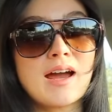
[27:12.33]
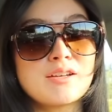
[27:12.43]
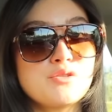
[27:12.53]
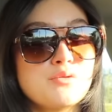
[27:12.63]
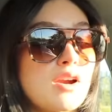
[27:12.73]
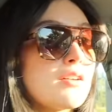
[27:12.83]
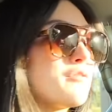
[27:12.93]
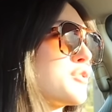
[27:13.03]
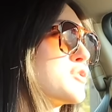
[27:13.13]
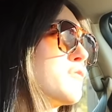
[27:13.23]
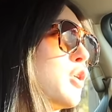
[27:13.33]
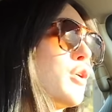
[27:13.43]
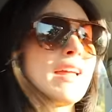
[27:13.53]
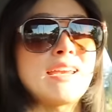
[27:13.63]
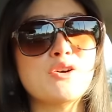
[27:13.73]
I do not have, first of
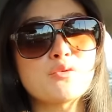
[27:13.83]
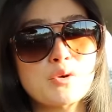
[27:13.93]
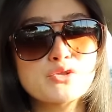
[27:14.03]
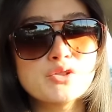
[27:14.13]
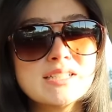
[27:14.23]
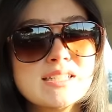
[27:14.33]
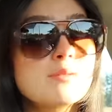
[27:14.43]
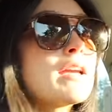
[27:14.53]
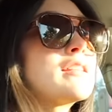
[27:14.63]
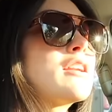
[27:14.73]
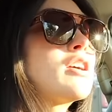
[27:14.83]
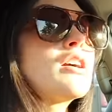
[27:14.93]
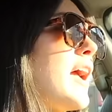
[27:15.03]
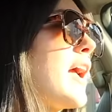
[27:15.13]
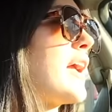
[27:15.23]
all, any groceries to make
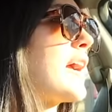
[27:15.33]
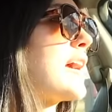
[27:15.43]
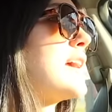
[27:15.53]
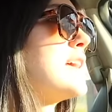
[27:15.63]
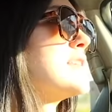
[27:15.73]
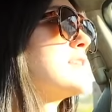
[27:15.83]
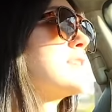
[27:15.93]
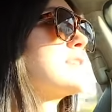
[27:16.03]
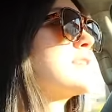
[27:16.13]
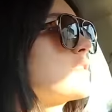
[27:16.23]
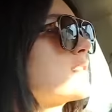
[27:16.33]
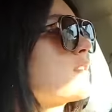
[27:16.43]
dinner. And is this